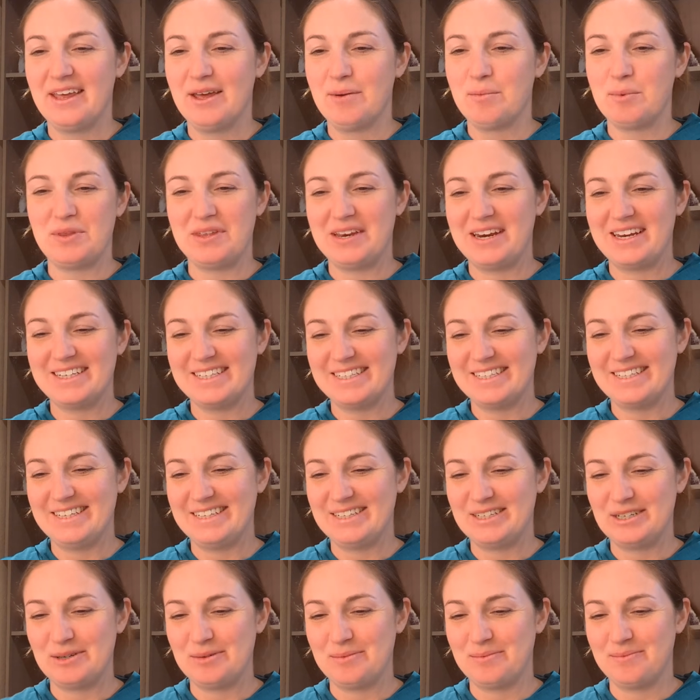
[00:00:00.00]
But then I didn't
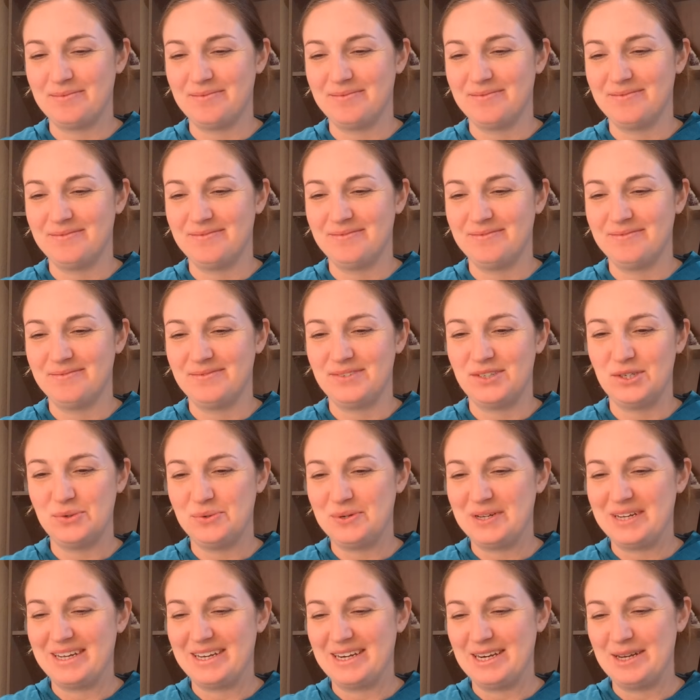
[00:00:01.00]
end up
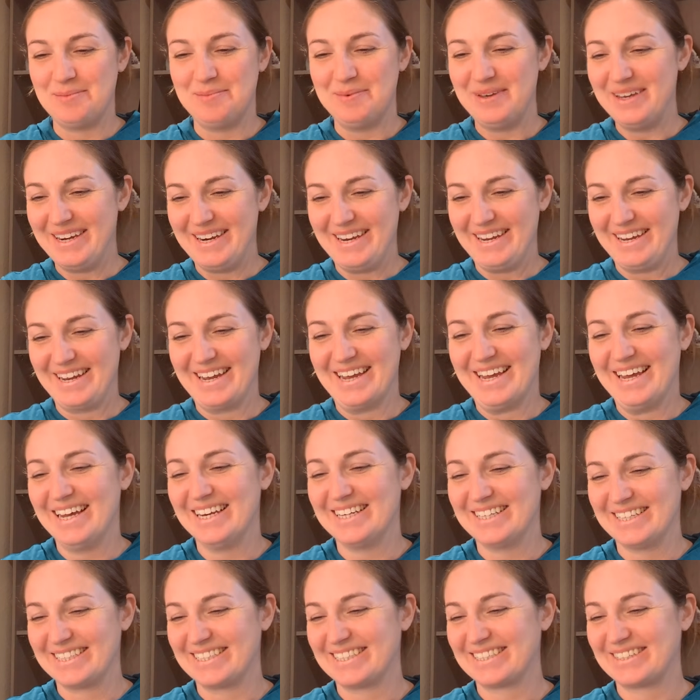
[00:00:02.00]
doing any beading. I
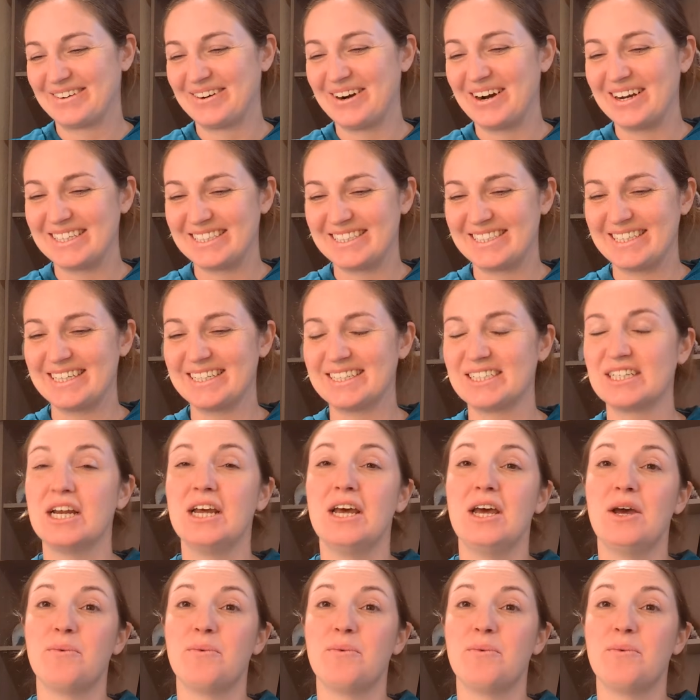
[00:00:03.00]
just cross stitched.